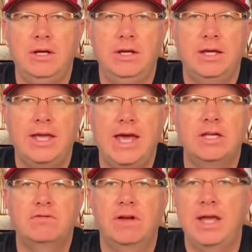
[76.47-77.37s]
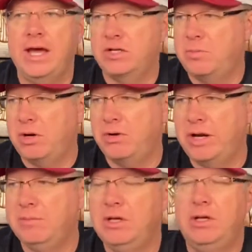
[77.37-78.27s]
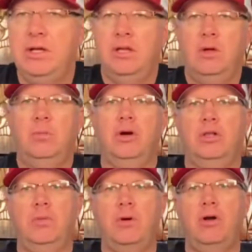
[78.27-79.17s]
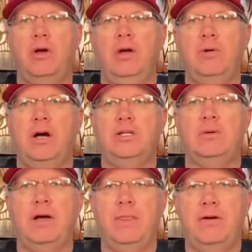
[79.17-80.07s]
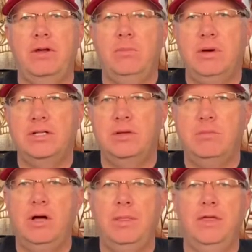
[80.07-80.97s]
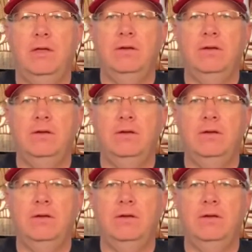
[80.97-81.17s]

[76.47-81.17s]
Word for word: Cast for Cash program. The Berkley program costs about thirty bucks a month.